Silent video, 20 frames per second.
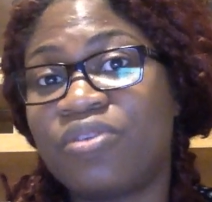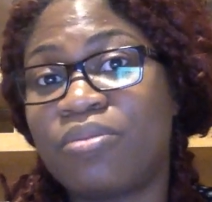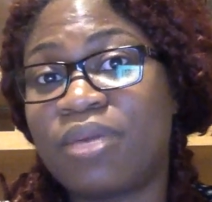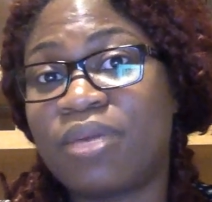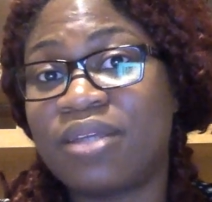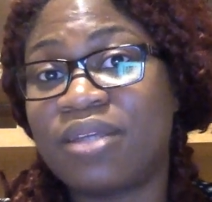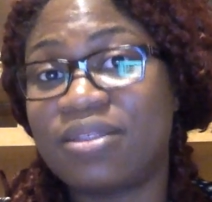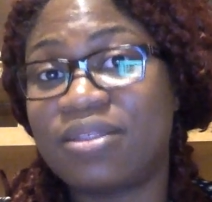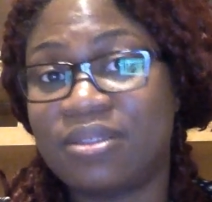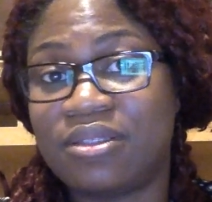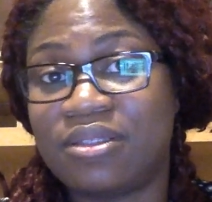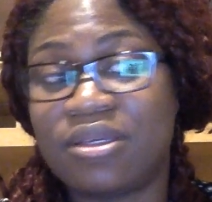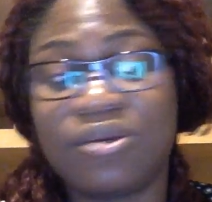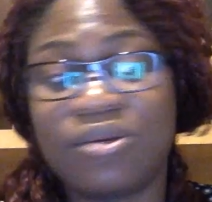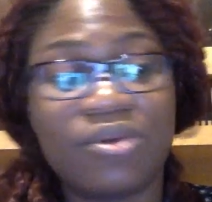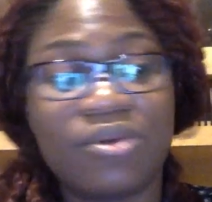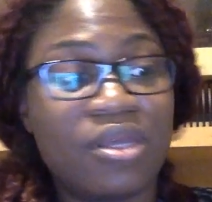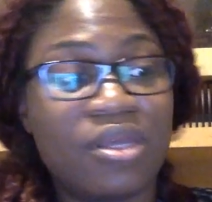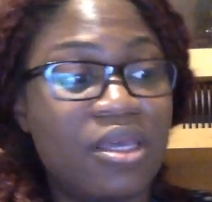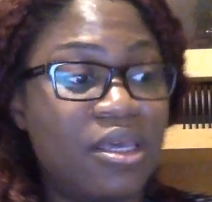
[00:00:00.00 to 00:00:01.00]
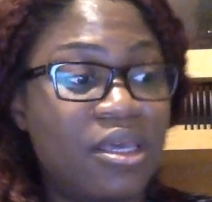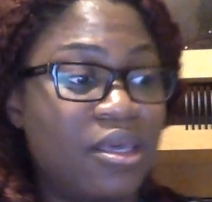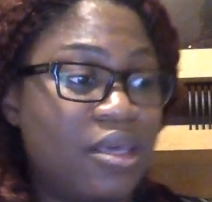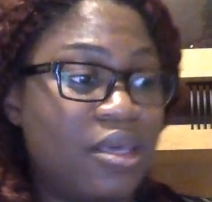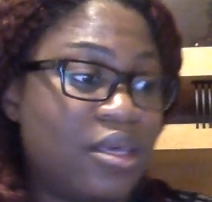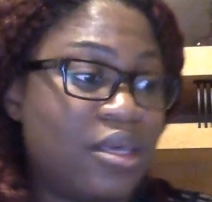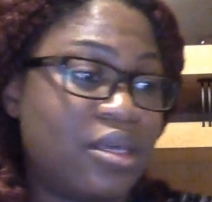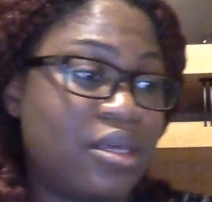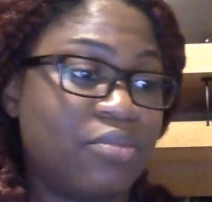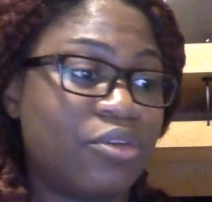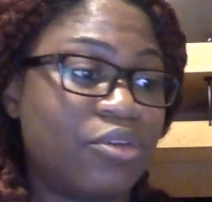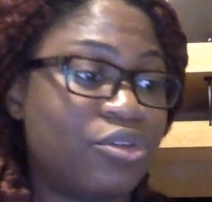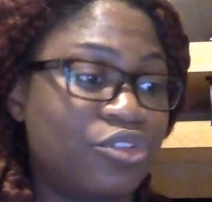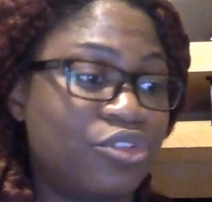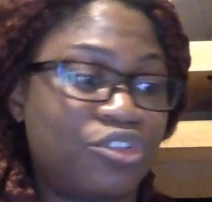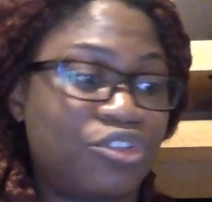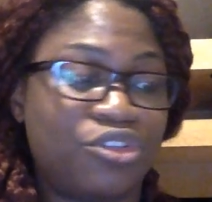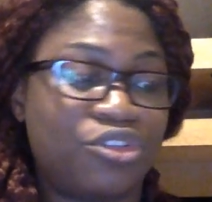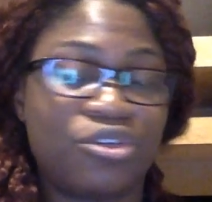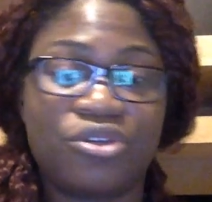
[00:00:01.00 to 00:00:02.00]
the mast cell. I'm going
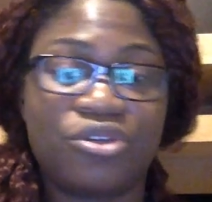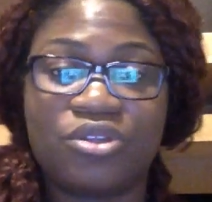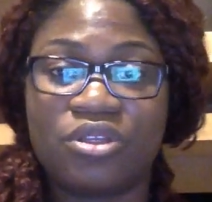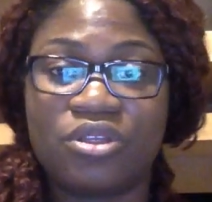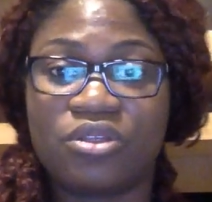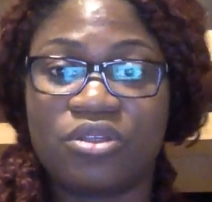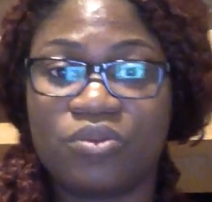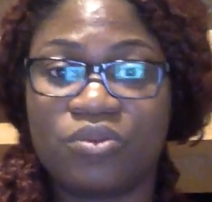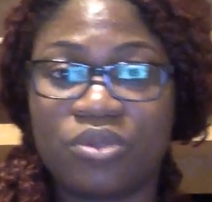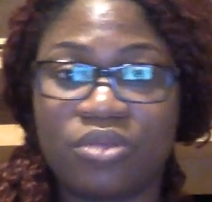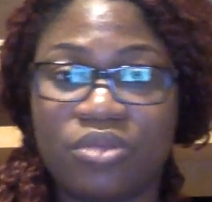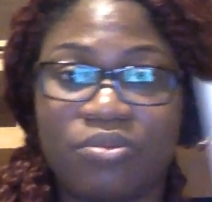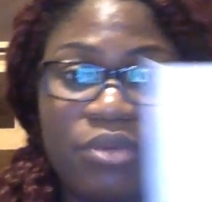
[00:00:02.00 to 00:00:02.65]
to show you this with a